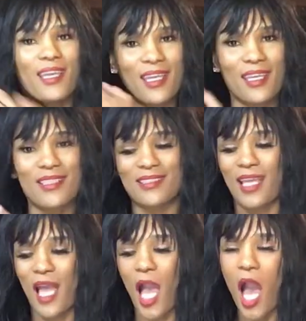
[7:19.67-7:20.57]
is
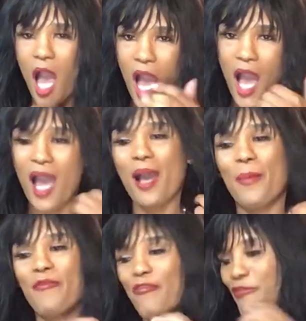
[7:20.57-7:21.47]
uh
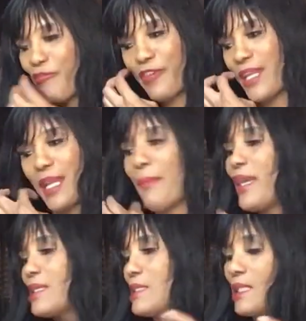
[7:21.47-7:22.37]
freaking
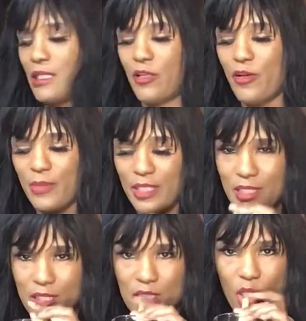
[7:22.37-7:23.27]
amazing. Oh my
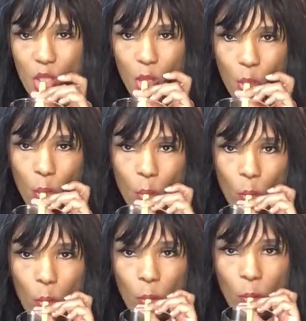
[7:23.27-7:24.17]
goodness. Wait, why does it
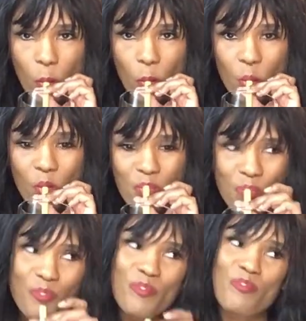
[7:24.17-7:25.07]
actually taste like
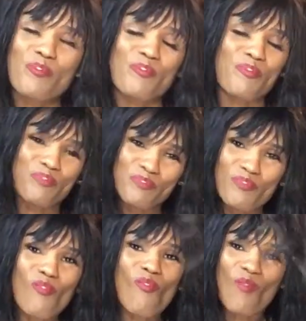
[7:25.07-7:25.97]
cheesecake?
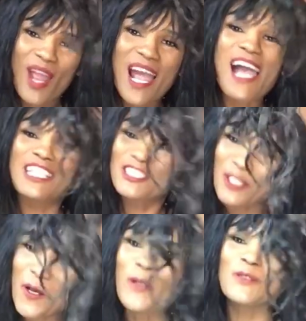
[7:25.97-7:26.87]
I
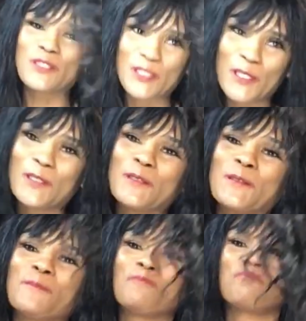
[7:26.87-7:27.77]
told you.